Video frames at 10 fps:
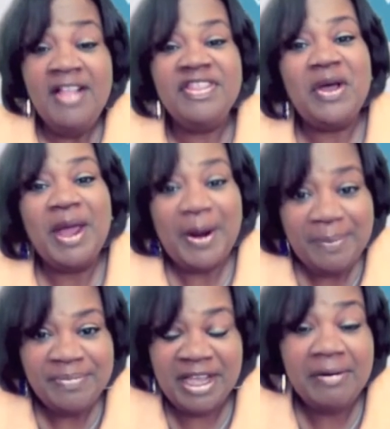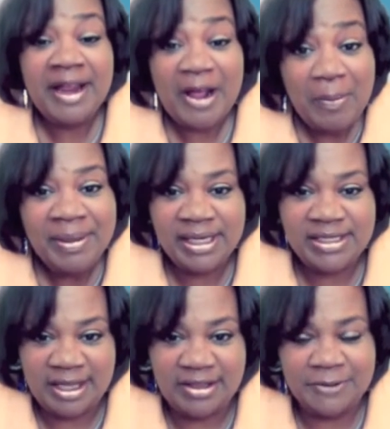They're helping each
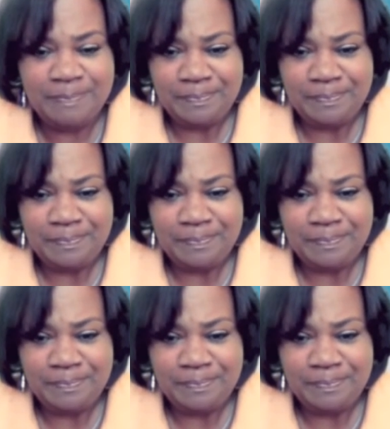other.